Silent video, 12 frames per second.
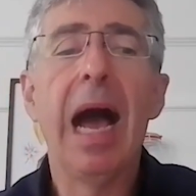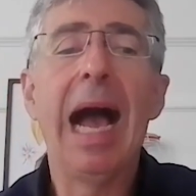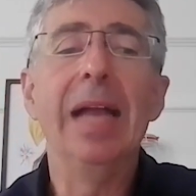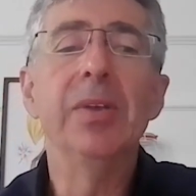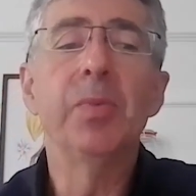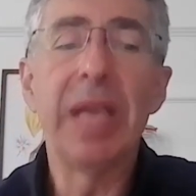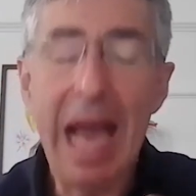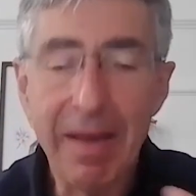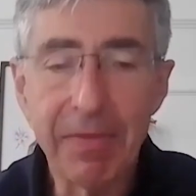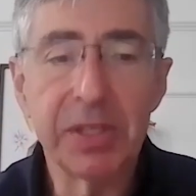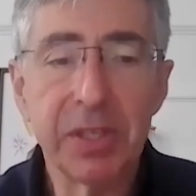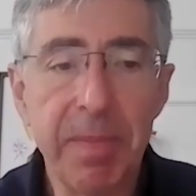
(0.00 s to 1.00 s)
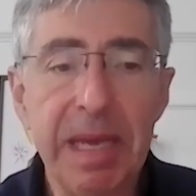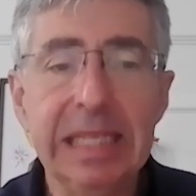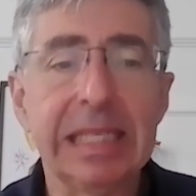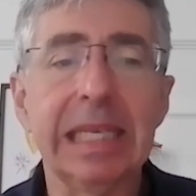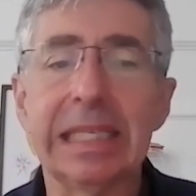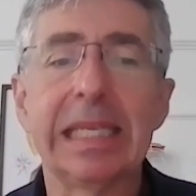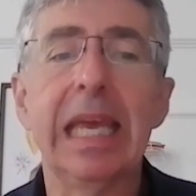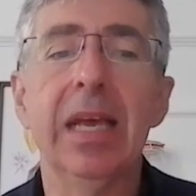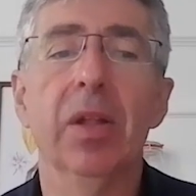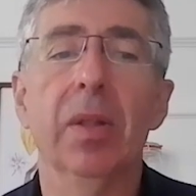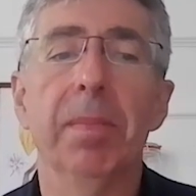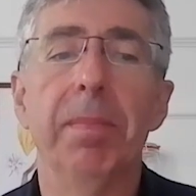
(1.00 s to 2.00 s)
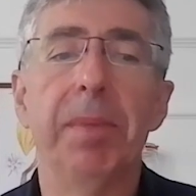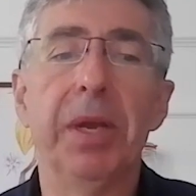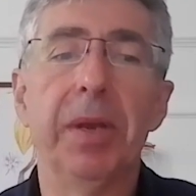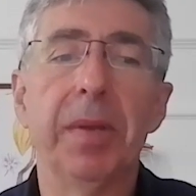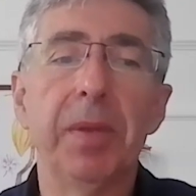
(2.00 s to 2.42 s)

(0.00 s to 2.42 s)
And we have this amazing skill that,